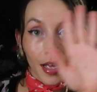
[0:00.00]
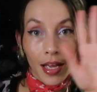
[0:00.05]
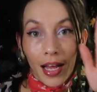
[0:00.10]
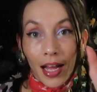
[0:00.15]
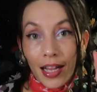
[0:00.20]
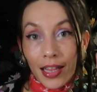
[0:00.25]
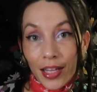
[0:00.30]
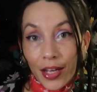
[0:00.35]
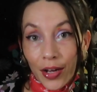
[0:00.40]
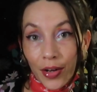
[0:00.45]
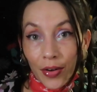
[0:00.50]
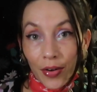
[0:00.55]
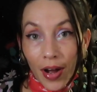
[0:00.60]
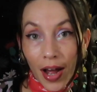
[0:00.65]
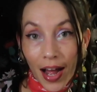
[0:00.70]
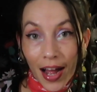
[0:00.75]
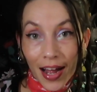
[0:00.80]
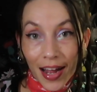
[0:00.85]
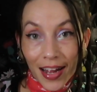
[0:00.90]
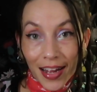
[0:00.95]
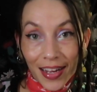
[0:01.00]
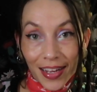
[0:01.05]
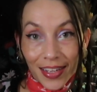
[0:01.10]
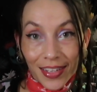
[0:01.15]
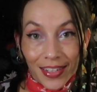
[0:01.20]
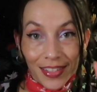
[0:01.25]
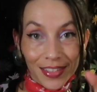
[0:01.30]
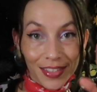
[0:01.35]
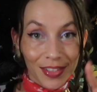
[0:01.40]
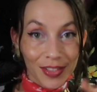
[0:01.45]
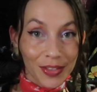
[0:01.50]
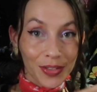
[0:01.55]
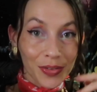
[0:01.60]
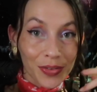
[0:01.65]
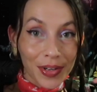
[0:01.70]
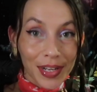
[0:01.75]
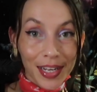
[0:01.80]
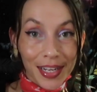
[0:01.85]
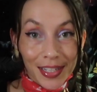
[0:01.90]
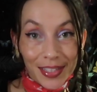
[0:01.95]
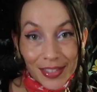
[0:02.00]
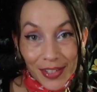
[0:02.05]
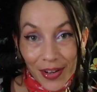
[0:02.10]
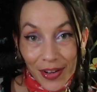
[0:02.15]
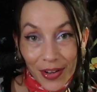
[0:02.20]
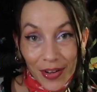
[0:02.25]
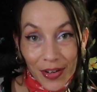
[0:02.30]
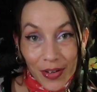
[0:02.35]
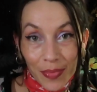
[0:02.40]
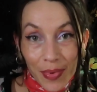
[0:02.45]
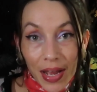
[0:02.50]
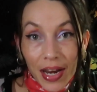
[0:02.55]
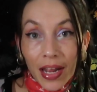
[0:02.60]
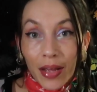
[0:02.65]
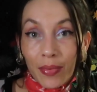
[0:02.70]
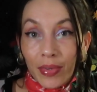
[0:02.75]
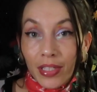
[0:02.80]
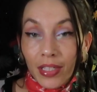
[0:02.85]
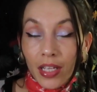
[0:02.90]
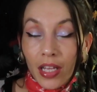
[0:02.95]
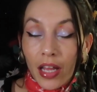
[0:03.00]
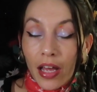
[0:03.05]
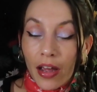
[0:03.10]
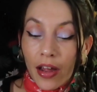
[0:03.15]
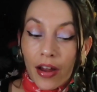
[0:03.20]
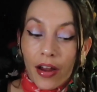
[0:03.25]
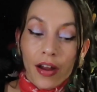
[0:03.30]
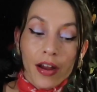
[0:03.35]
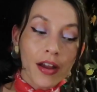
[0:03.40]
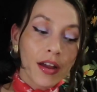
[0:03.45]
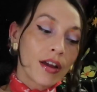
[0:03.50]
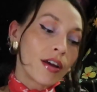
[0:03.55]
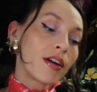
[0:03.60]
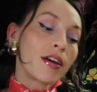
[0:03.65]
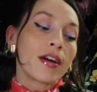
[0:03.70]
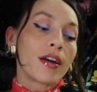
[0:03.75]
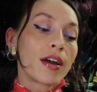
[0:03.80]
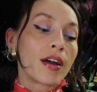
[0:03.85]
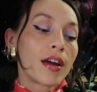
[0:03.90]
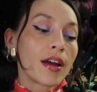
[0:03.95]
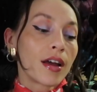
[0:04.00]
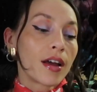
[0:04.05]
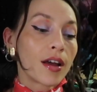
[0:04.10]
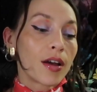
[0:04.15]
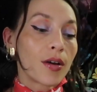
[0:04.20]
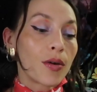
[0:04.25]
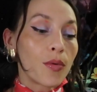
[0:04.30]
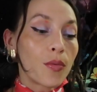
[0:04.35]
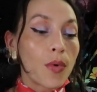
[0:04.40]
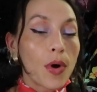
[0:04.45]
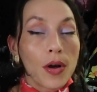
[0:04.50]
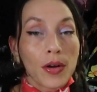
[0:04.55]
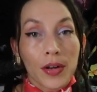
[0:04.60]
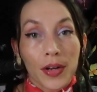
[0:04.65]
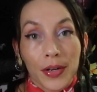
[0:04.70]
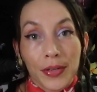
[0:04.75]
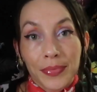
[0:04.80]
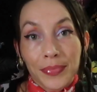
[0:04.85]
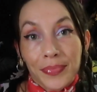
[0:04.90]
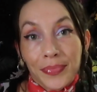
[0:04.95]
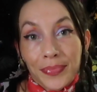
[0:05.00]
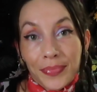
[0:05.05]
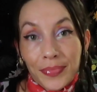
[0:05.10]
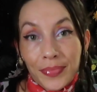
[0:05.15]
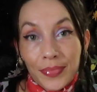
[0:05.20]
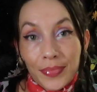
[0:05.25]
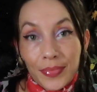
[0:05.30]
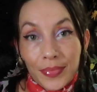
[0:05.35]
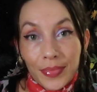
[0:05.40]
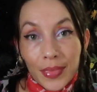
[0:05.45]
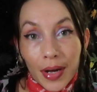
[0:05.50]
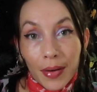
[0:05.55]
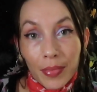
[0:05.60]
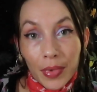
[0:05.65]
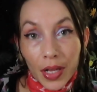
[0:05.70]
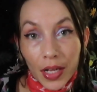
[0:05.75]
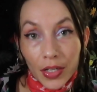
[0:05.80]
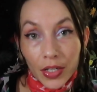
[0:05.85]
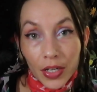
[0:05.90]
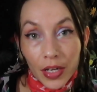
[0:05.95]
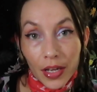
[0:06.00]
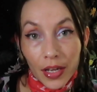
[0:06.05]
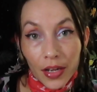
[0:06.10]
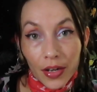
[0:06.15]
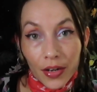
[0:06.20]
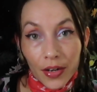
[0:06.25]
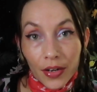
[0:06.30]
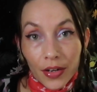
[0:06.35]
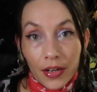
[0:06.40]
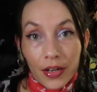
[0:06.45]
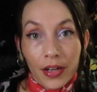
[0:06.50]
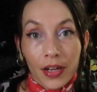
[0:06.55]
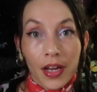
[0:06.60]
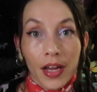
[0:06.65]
Hello, hi. Greetings all. My name is Claire. Welcome. I'm glad you're here.